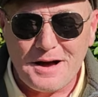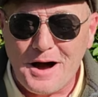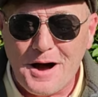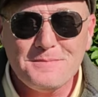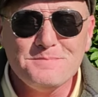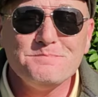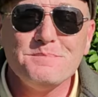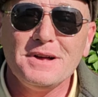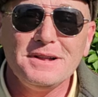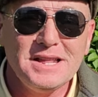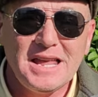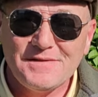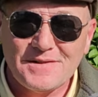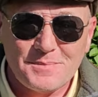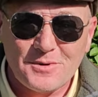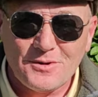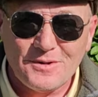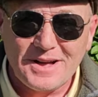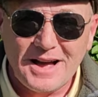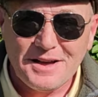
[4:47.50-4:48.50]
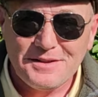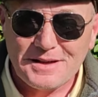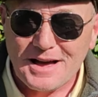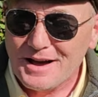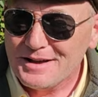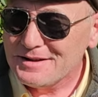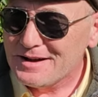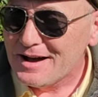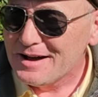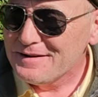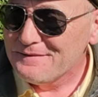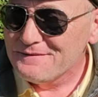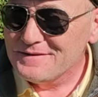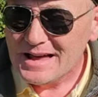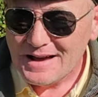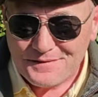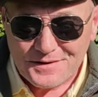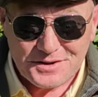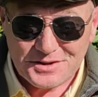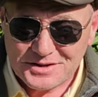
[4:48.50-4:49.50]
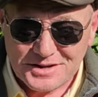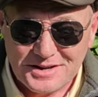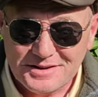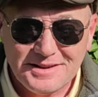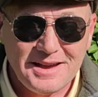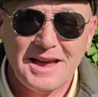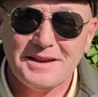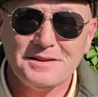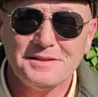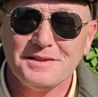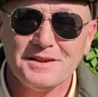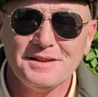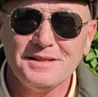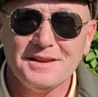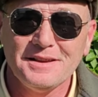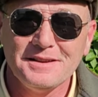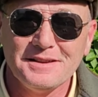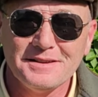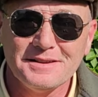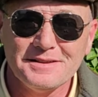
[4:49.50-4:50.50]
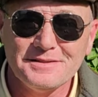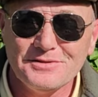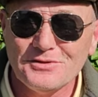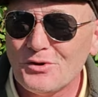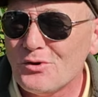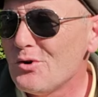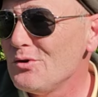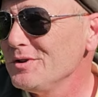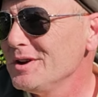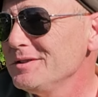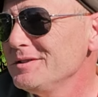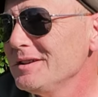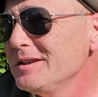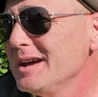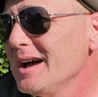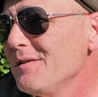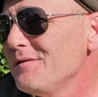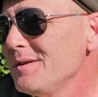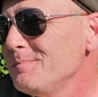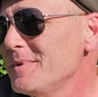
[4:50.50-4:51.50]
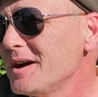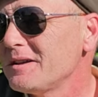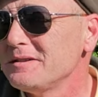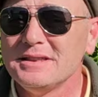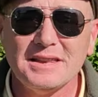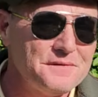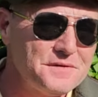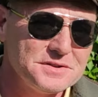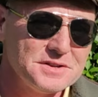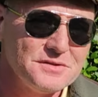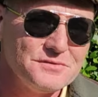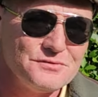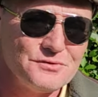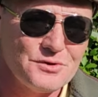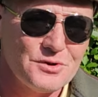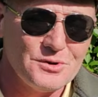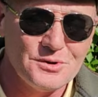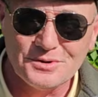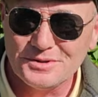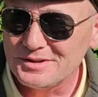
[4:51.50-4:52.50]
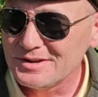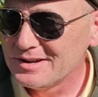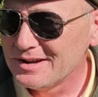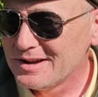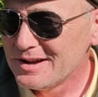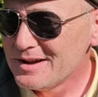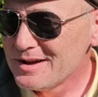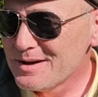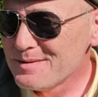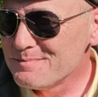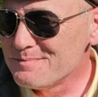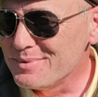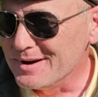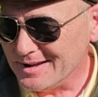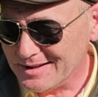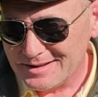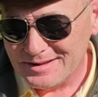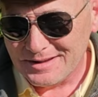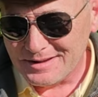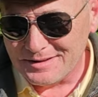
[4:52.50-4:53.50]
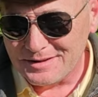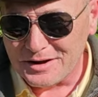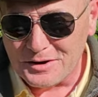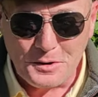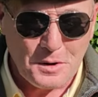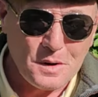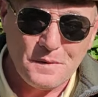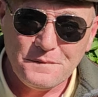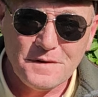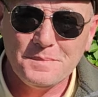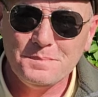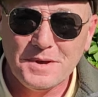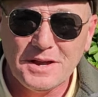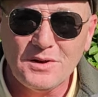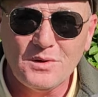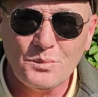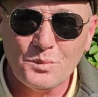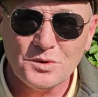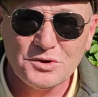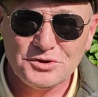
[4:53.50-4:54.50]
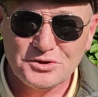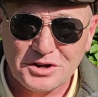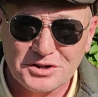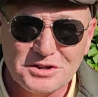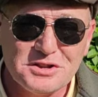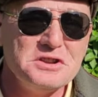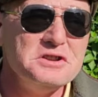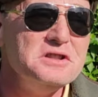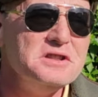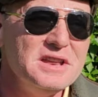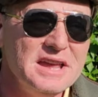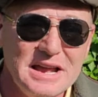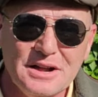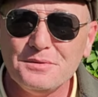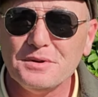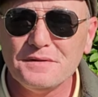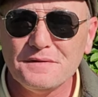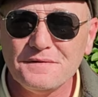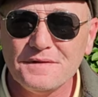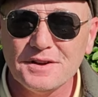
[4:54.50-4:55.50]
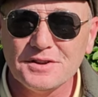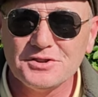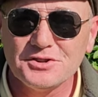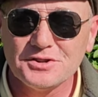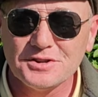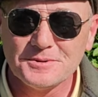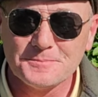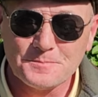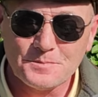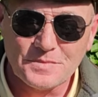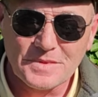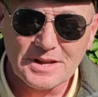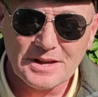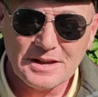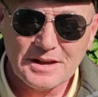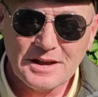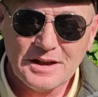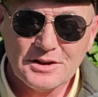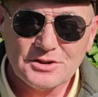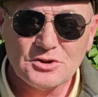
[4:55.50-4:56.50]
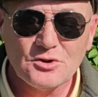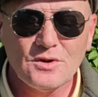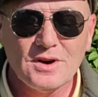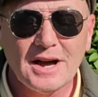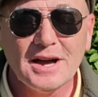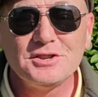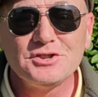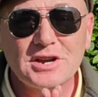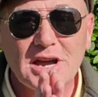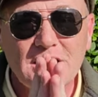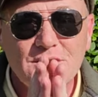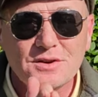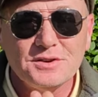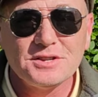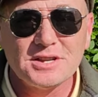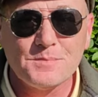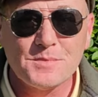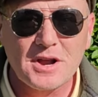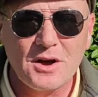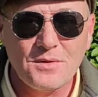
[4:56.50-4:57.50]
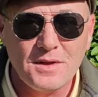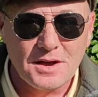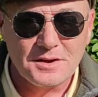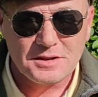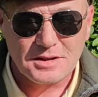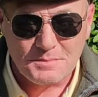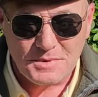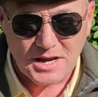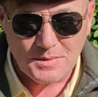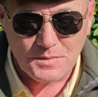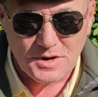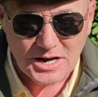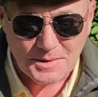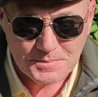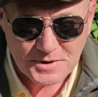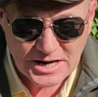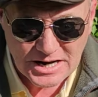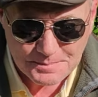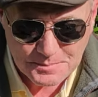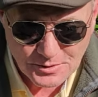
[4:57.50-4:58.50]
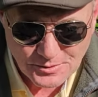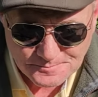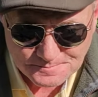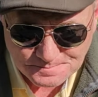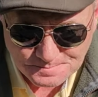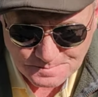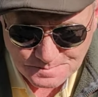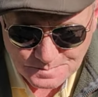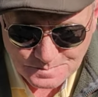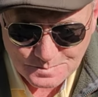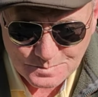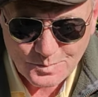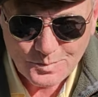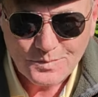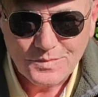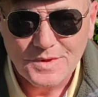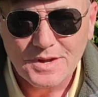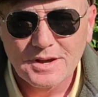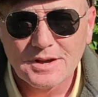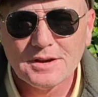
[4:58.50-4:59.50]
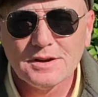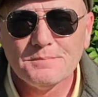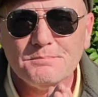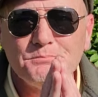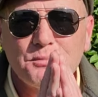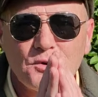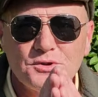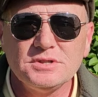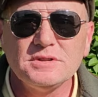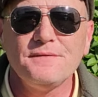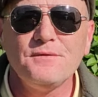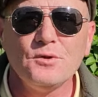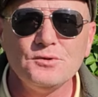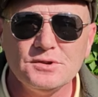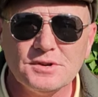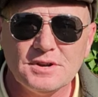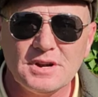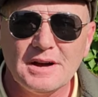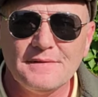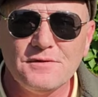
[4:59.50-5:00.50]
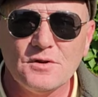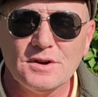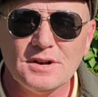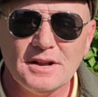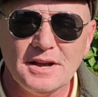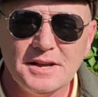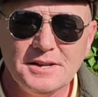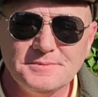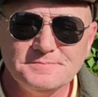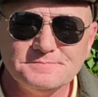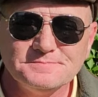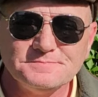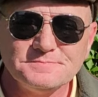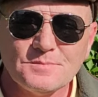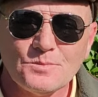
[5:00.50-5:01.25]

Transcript: unbelievable. I've never seen anything like it. Not only did he have a magnificent rod, but the coffee bean was just nailing fish. So I challenge someone out there to make me up a couple, post a photograph online,